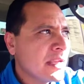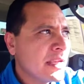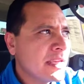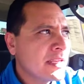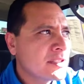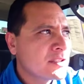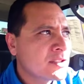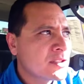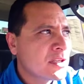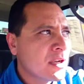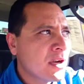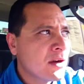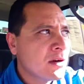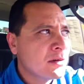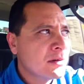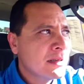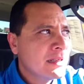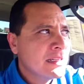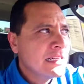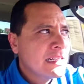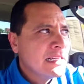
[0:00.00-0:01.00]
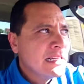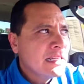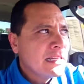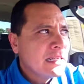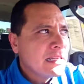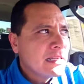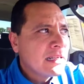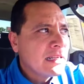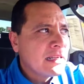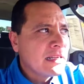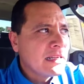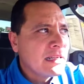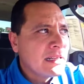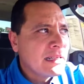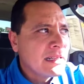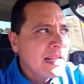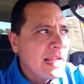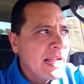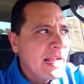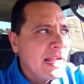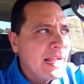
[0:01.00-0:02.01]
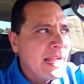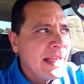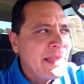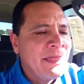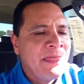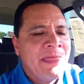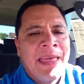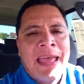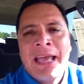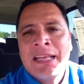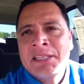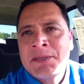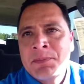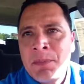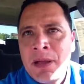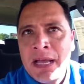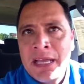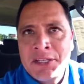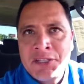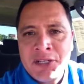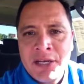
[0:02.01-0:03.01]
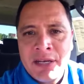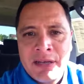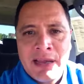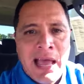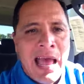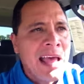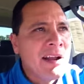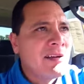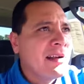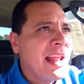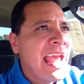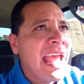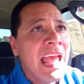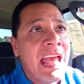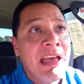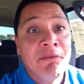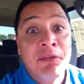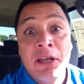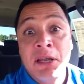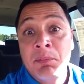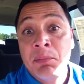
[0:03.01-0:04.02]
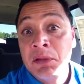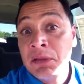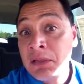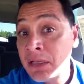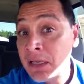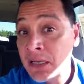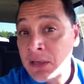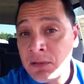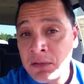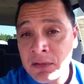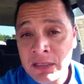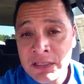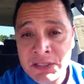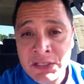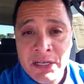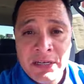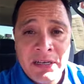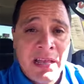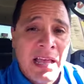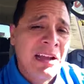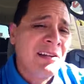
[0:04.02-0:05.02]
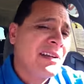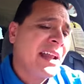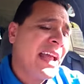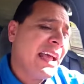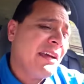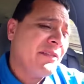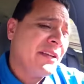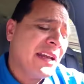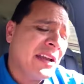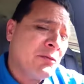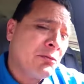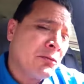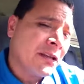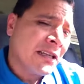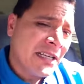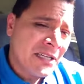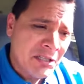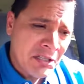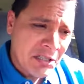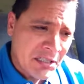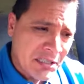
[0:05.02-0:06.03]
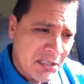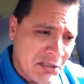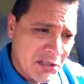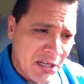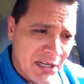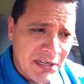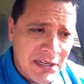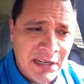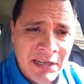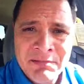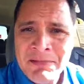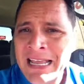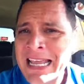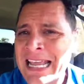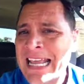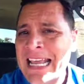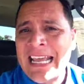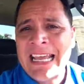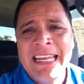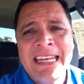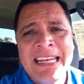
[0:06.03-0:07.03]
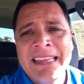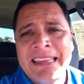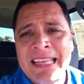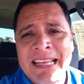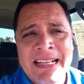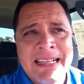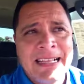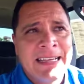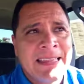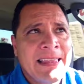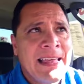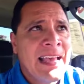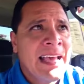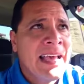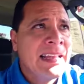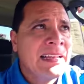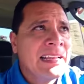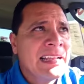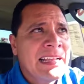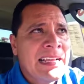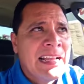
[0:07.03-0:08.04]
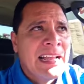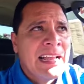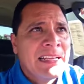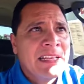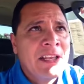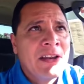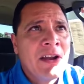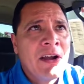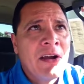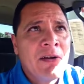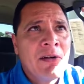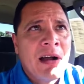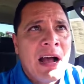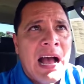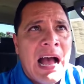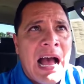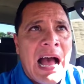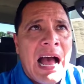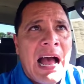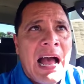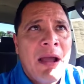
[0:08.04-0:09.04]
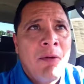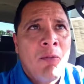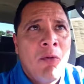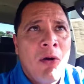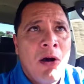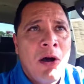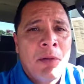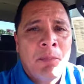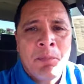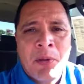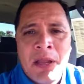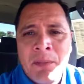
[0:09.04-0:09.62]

And so uh, that's my agenda. I don't have any political agenda, I don't have any religious agenda, anything like that. You know, I want